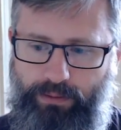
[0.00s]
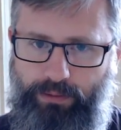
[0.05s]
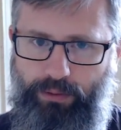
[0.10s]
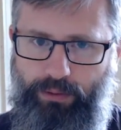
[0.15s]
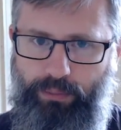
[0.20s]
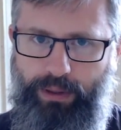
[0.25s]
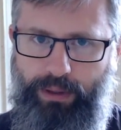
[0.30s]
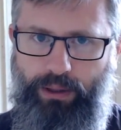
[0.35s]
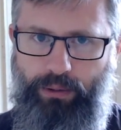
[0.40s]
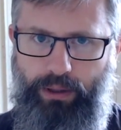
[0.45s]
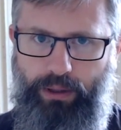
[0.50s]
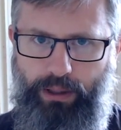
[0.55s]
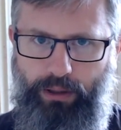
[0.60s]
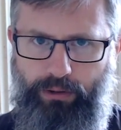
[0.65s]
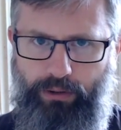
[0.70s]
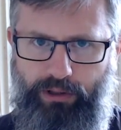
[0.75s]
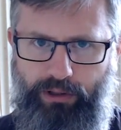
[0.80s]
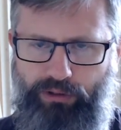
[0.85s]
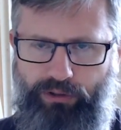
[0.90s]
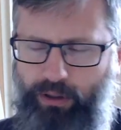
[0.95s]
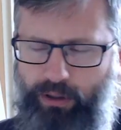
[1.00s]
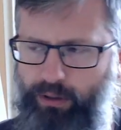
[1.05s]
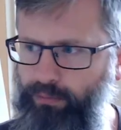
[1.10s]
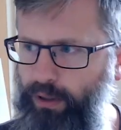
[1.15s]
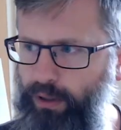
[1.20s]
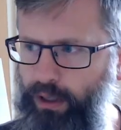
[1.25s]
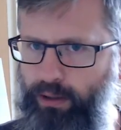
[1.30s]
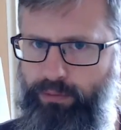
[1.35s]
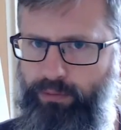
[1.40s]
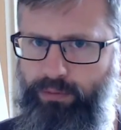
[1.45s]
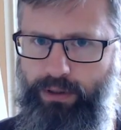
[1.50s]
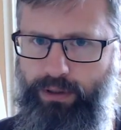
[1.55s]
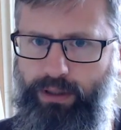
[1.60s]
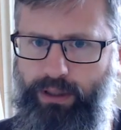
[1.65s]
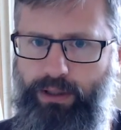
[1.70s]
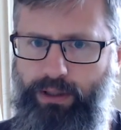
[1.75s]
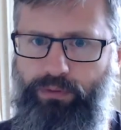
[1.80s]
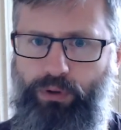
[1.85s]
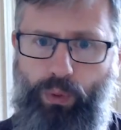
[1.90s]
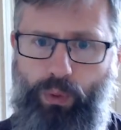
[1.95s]
To be quite honest, I'd rather,
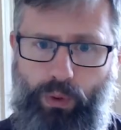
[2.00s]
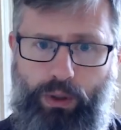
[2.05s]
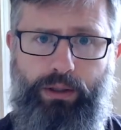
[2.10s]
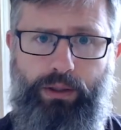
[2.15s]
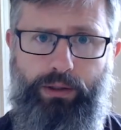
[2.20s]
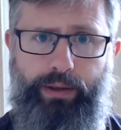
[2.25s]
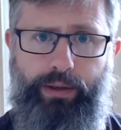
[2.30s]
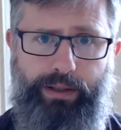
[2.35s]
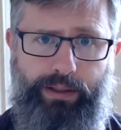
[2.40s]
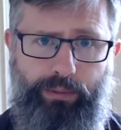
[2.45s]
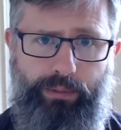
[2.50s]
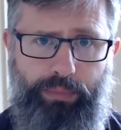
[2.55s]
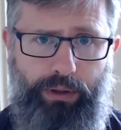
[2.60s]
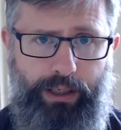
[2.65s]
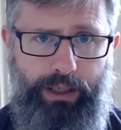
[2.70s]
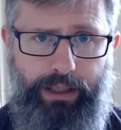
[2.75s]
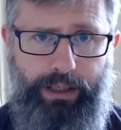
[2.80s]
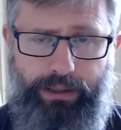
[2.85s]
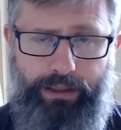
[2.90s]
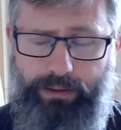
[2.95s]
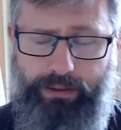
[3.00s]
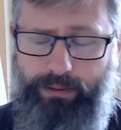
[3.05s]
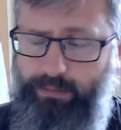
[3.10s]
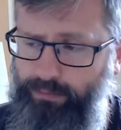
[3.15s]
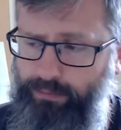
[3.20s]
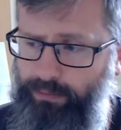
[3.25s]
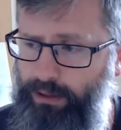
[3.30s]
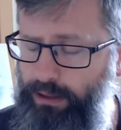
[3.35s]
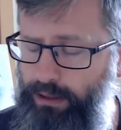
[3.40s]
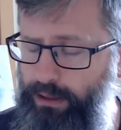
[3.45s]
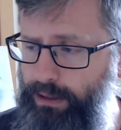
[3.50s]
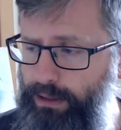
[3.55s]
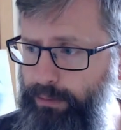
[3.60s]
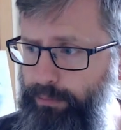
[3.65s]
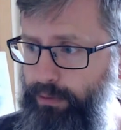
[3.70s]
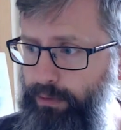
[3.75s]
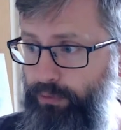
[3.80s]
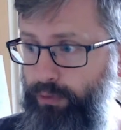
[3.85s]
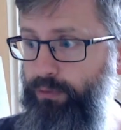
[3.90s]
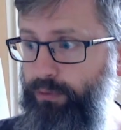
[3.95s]
if you are going to buy it,
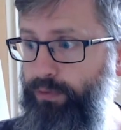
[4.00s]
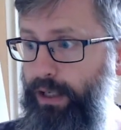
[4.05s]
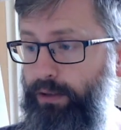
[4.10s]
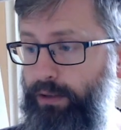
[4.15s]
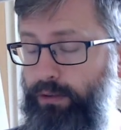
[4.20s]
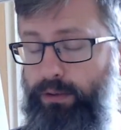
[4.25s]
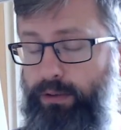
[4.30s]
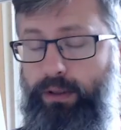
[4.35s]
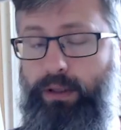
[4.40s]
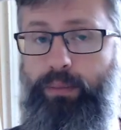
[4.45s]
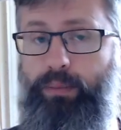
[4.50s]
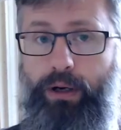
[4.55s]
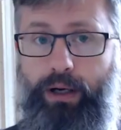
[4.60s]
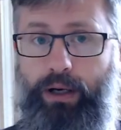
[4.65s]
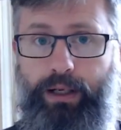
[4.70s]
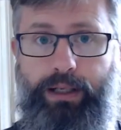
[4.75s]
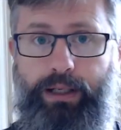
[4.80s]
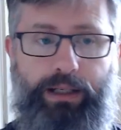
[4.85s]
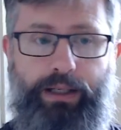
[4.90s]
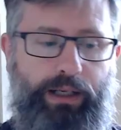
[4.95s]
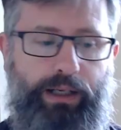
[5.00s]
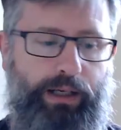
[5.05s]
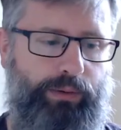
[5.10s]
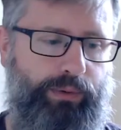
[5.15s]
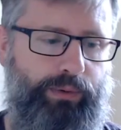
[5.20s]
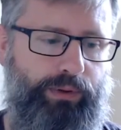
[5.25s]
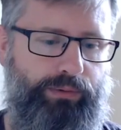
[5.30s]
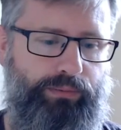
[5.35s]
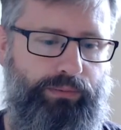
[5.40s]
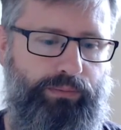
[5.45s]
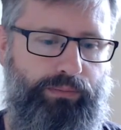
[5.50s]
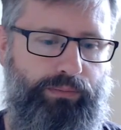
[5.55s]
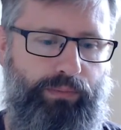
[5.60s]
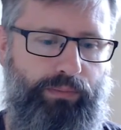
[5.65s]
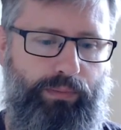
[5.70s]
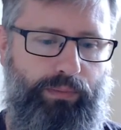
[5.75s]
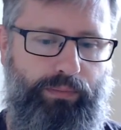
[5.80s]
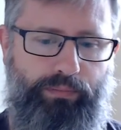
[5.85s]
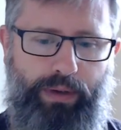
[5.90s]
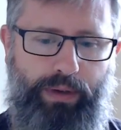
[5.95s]
if you fancy buying it, I would
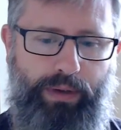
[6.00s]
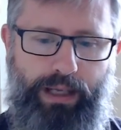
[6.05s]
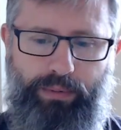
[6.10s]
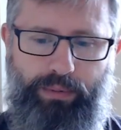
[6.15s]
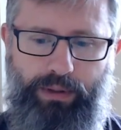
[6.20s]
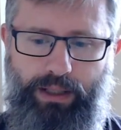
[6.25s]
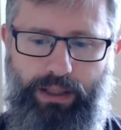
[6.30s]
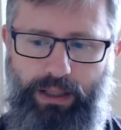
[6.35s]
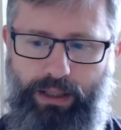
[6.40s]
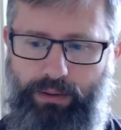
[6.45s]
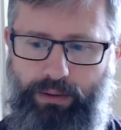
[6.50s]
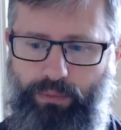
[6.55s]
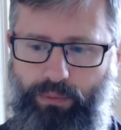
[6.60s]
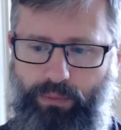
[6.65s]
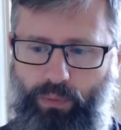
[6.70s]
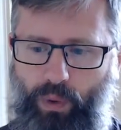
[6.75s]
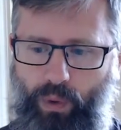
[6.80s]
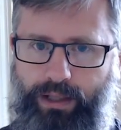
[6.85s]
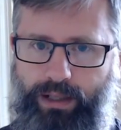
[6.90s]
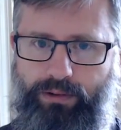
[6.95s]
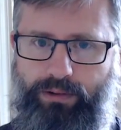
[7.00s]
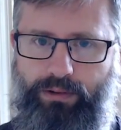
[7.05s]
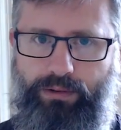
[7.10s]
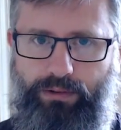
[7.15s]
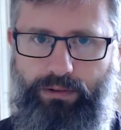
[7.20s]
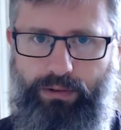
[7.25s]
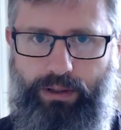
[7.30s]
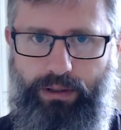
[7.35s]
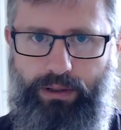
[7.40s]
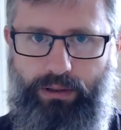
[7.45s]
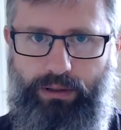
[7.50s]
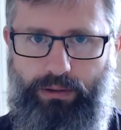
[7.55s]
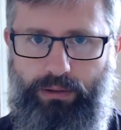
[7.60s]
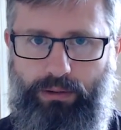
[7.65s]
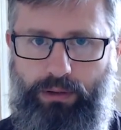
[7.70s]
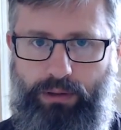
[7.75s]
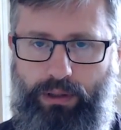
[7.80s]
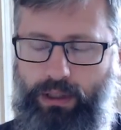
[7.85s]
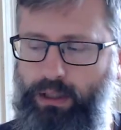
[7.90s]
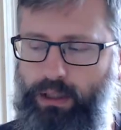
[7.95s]
maybe wait
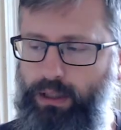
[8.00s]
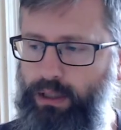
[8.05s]
until